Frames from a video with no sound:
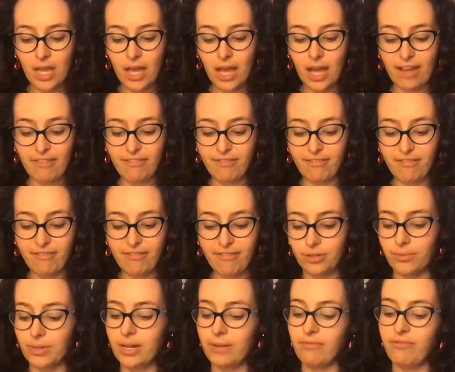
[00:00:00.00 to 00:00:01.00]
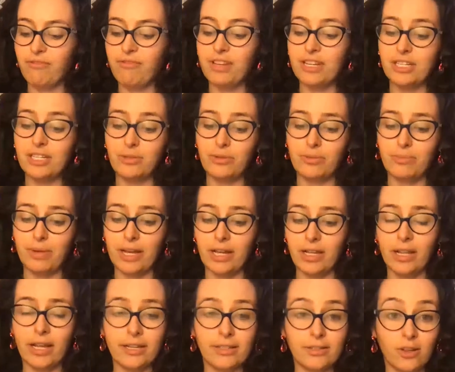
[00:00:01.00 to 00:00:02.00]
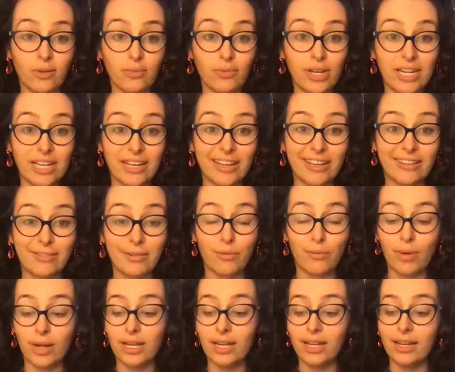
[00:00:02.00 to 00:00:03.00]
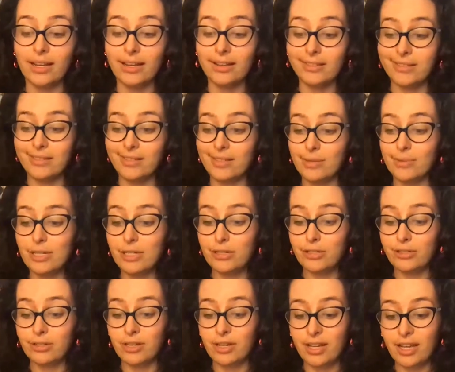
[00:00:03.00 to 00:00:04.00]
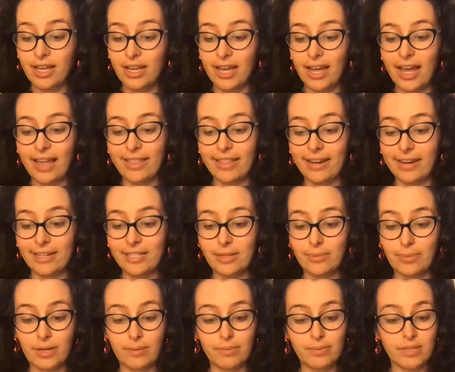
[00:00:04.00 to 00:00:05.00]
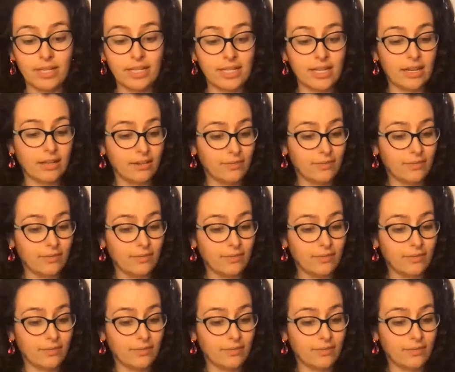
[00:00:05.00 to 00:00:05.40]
I find too, when I'm finished with my kaleidoscope reading, I give it one last swish and then I tip it upside down.